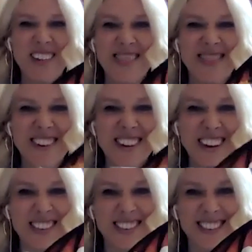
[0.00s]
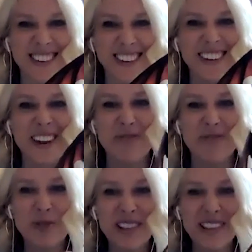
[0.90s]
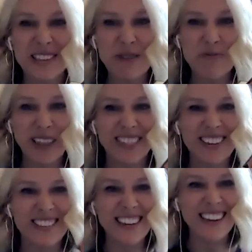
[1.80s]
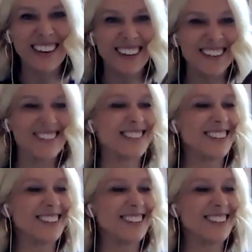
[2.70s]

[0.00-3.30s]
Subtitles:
this, if you can see what this is,